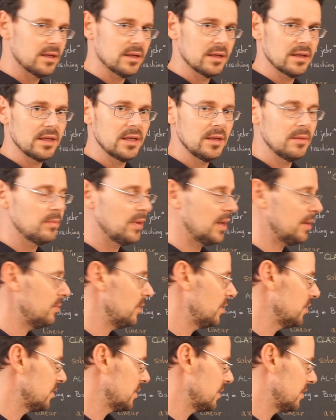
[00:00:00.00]
and he
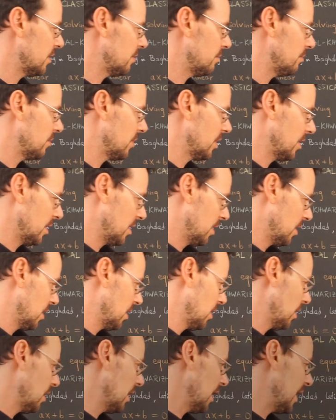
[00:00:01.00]
published them
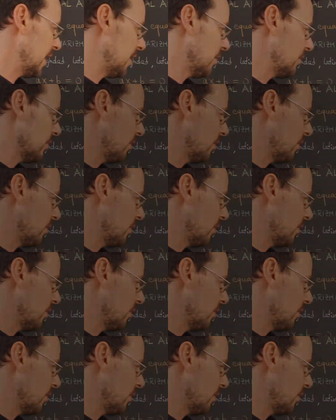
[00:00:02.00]
later